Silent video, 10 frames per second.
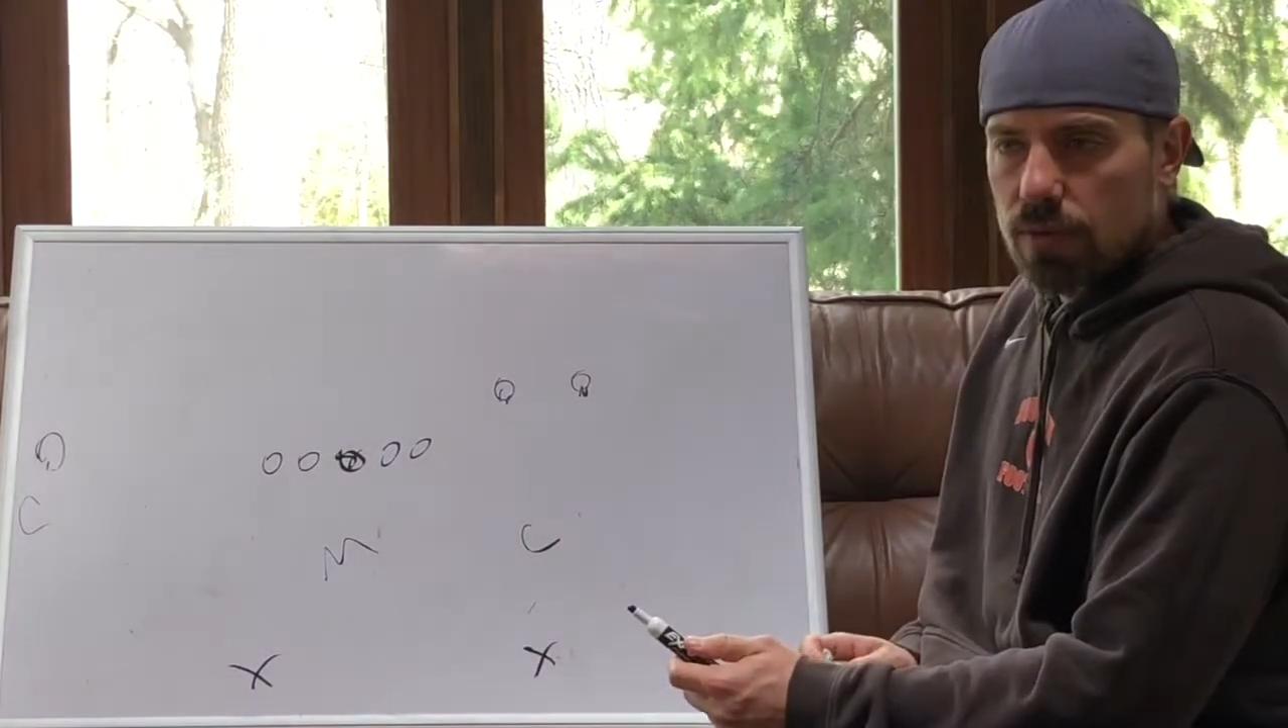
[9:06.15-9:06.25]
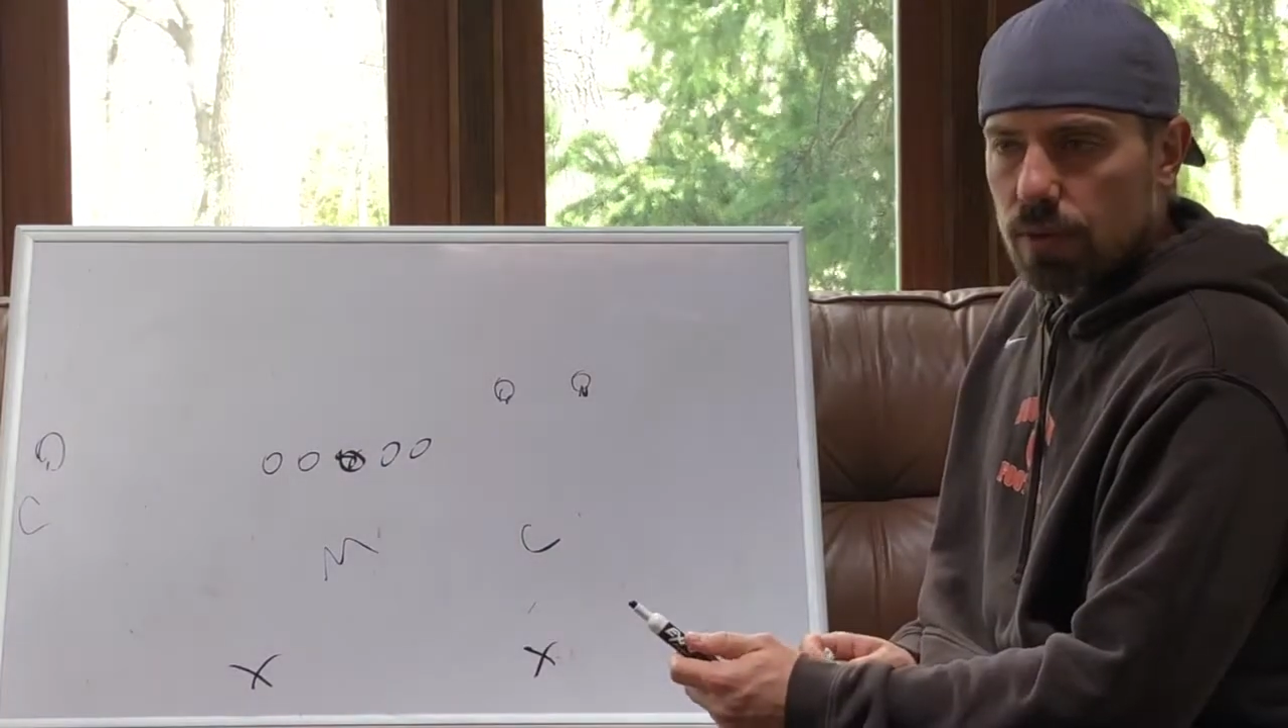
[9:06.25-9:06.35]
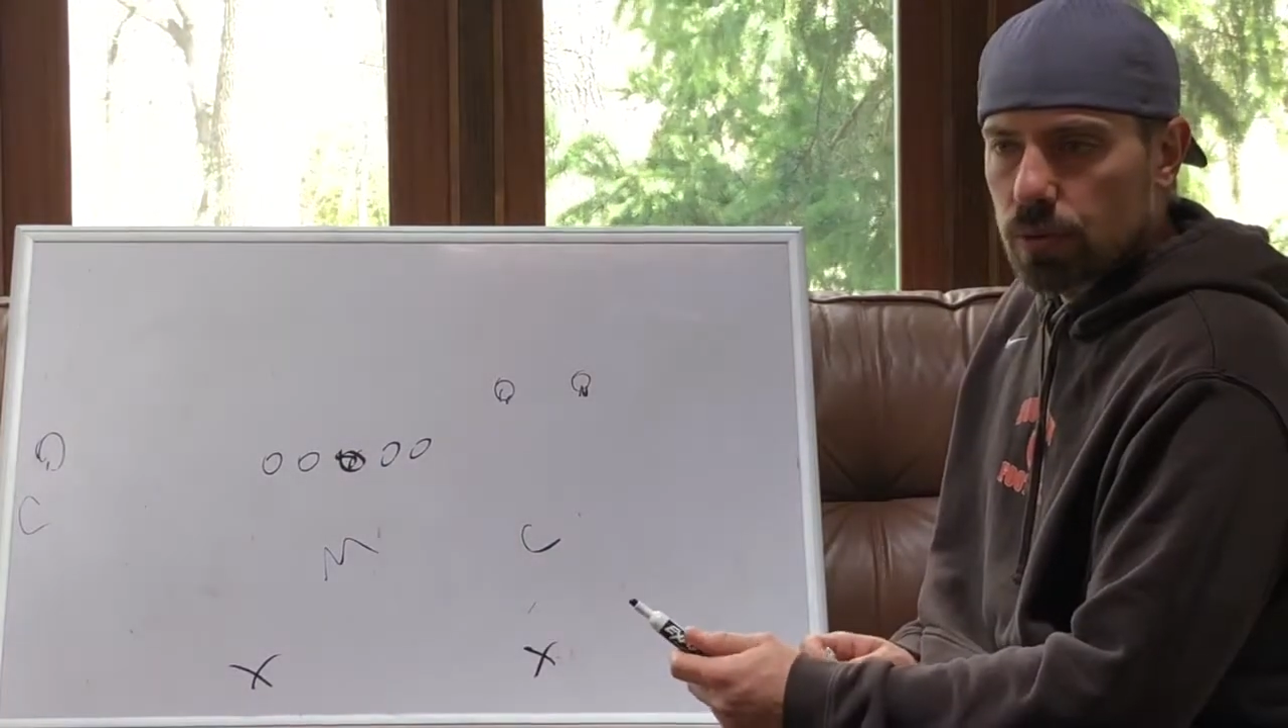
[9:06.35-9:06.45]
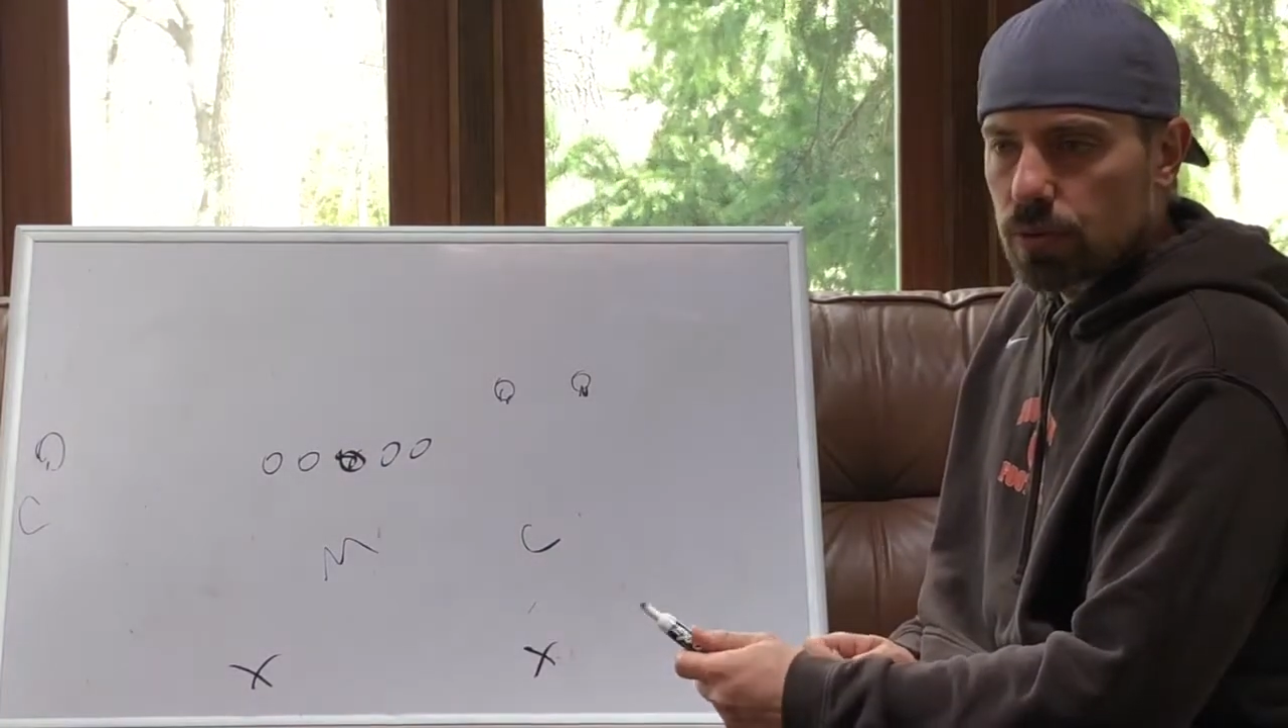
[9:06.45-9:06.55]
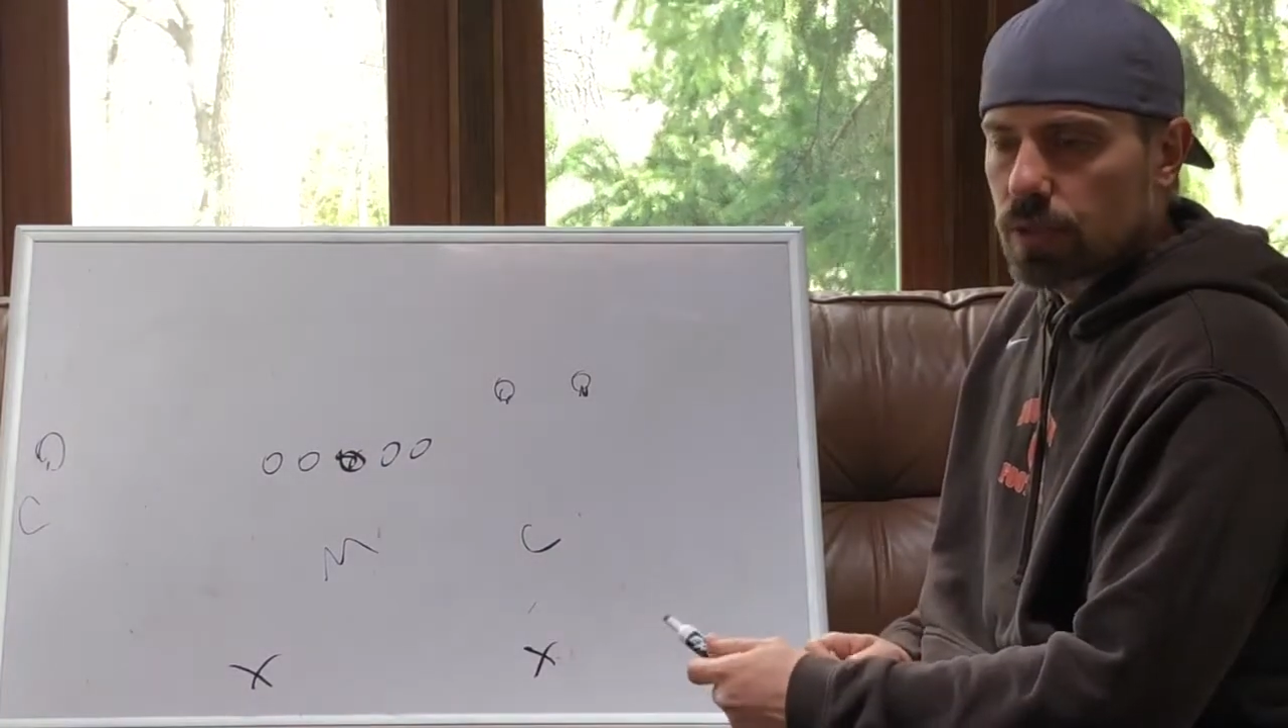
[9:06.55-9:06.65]
of
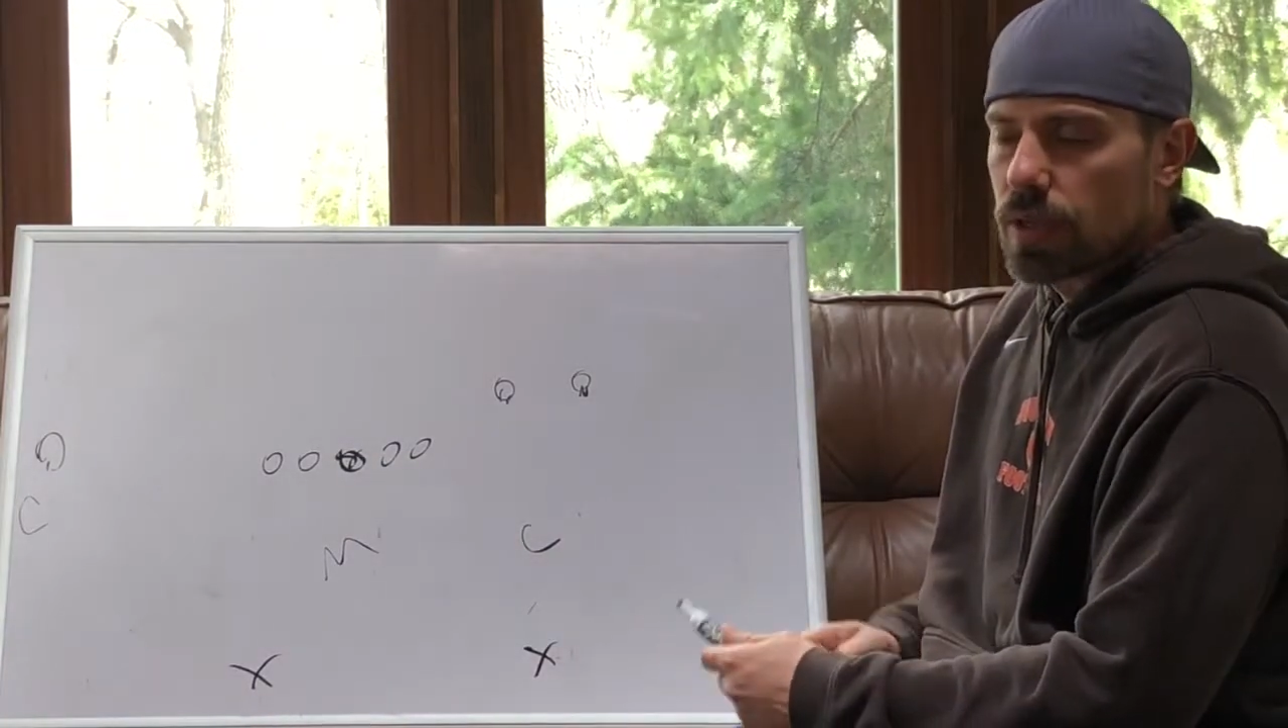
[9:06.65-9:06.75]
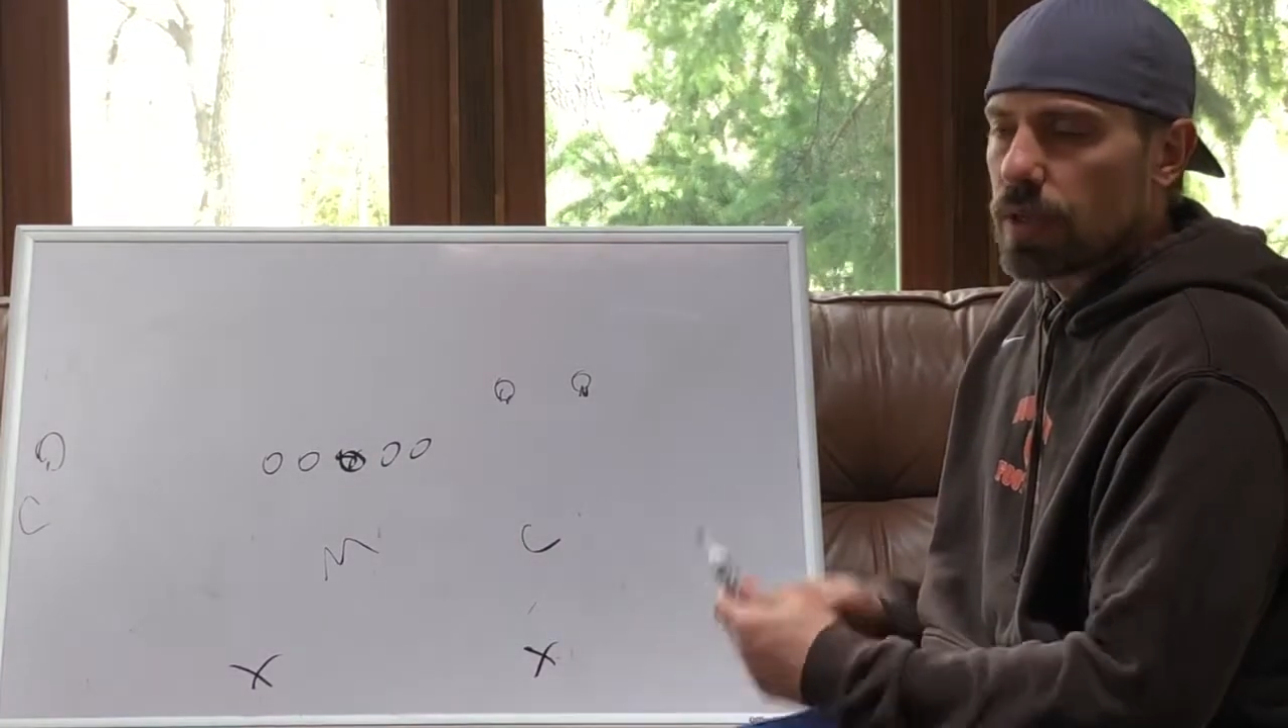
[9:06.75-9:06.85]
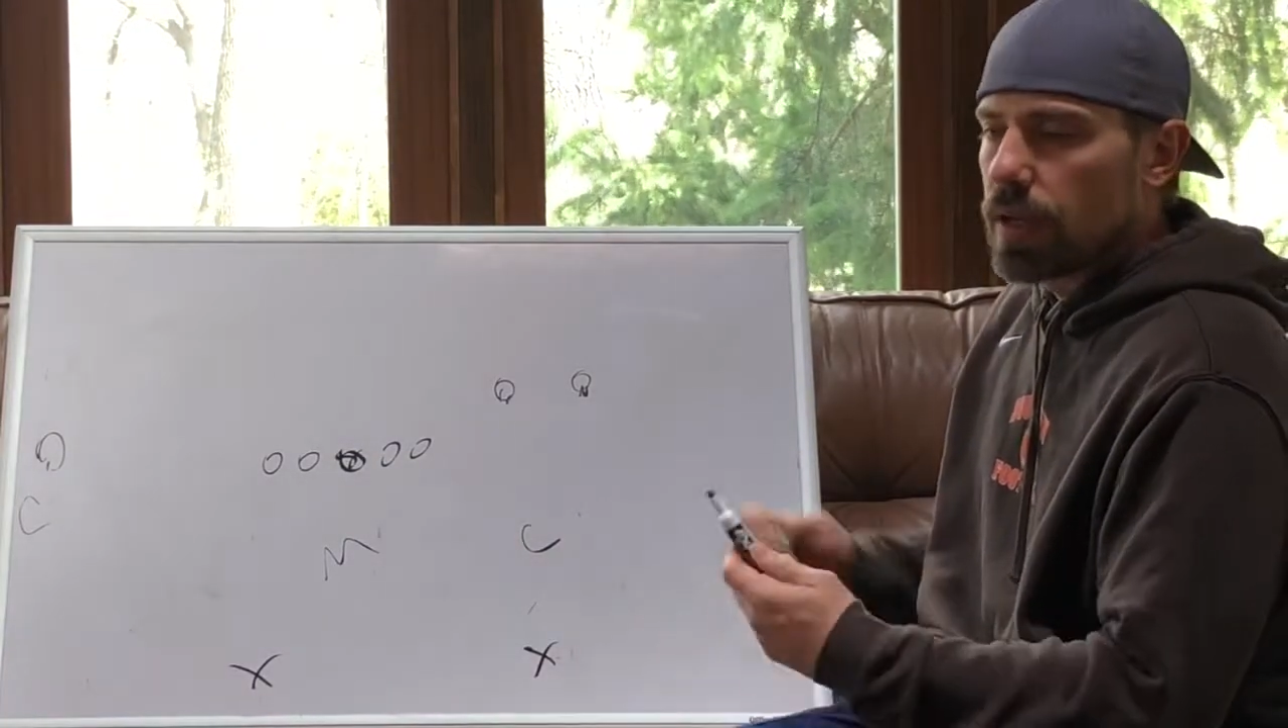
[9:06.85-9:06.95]
those